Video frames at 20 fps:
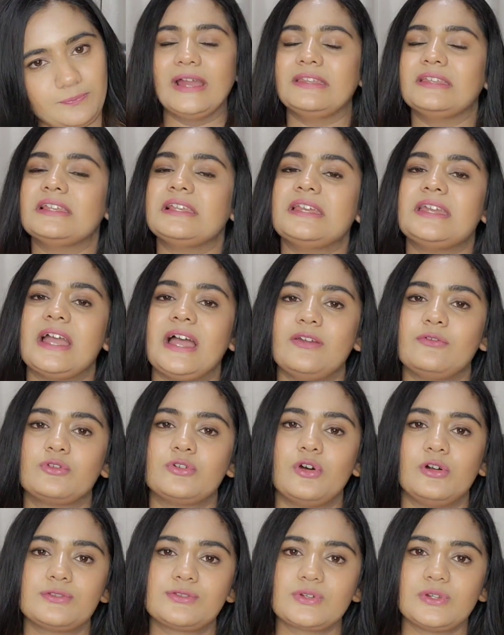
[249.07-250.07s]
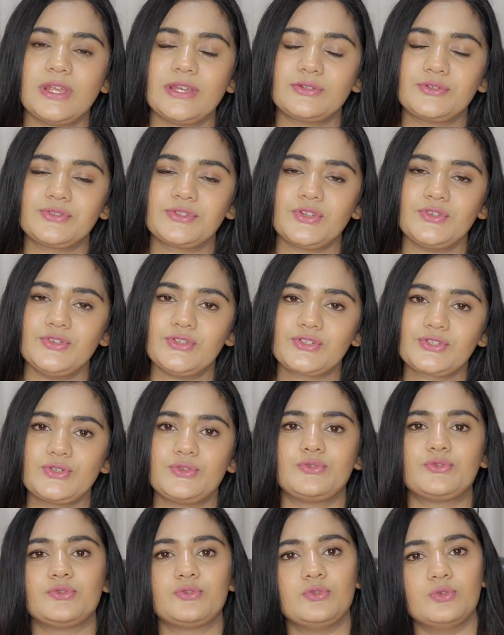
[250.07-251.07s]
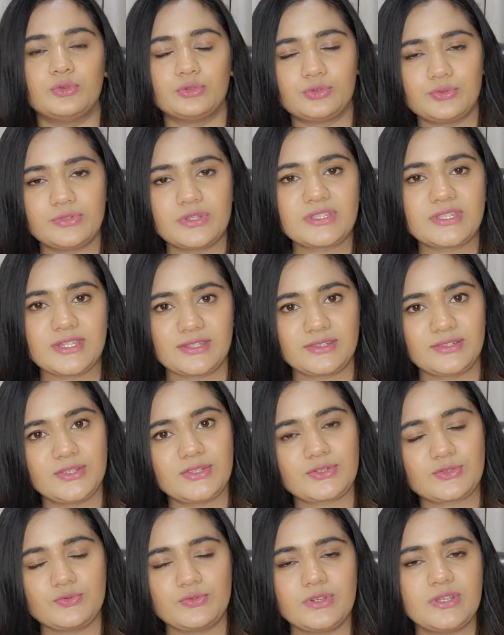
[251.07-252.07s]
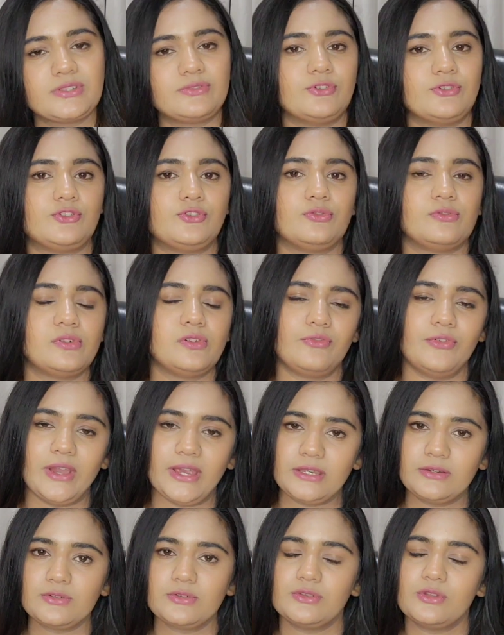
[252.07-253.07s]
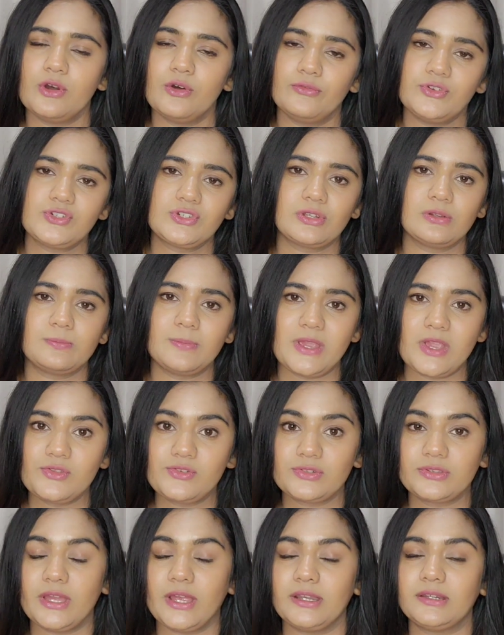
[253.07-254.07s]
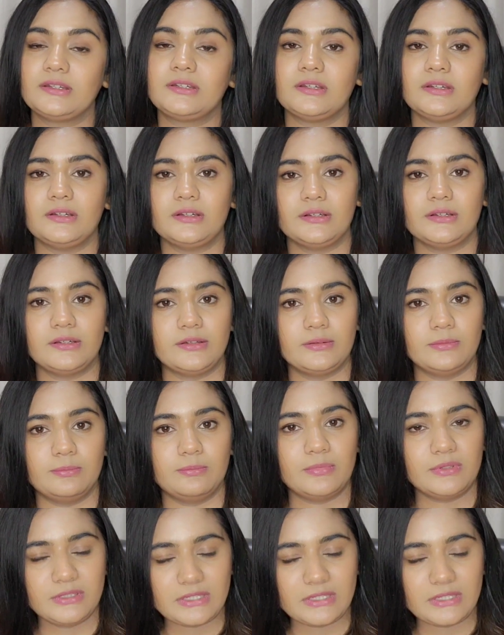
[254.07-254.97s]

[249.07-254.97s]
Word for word: Finally, I would also like to suggest you to go through the success stories which you will find on the official page that uh,